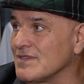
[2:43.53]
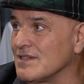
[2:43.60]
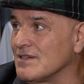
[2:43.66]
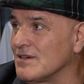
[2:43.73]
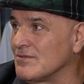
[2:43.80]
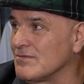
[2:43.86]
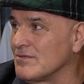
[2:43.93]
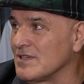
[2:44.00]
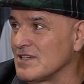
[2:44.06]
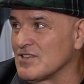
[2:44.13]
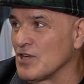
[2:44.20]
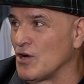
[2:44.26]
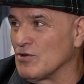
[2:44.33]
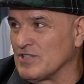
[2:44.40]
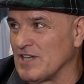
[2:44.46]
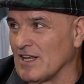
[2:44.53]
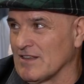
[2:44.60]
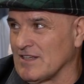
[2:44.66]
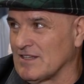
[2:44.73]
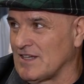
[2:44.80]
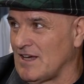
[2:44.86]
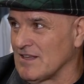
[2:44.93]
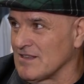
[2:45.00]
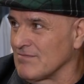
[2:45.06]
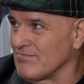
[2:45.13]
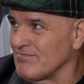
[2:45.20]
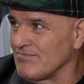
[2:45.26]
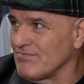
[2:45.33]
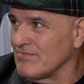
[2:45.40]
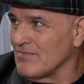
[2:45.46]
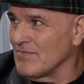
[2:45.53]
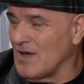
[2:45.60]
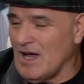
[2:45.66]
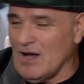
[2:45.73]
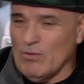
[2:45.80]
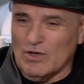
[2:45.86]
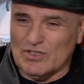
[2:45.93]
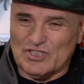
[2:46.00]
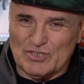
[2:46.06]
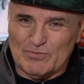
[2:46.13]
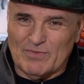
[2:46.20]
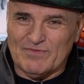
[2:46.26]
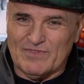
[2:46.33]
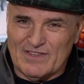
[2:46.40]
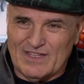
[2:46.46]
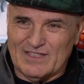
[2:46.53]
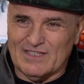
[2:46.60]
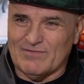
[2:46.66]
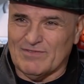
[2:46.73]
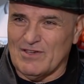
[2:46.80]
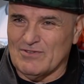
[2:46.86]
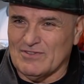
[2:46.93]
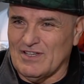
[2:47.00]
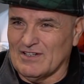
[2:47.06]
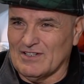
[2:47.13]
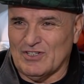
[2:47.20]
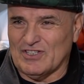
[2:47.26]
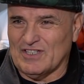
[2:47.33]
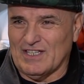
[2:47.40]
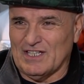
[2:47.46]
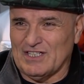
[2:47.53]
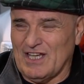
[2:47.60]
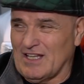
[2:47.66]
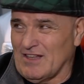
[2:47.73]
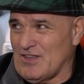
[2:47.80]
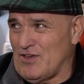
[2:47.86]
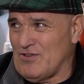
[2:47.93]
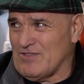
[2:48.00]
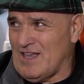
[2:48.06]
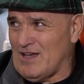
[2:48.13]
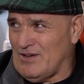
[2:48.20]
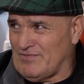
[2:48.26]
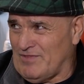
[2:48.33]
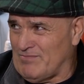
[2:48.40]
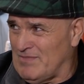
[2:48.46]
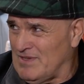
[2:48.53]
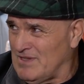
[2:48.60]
you know, he's so jealous of Tyson. I watch some of his interviews and I can just see the jealousy oozing out of him.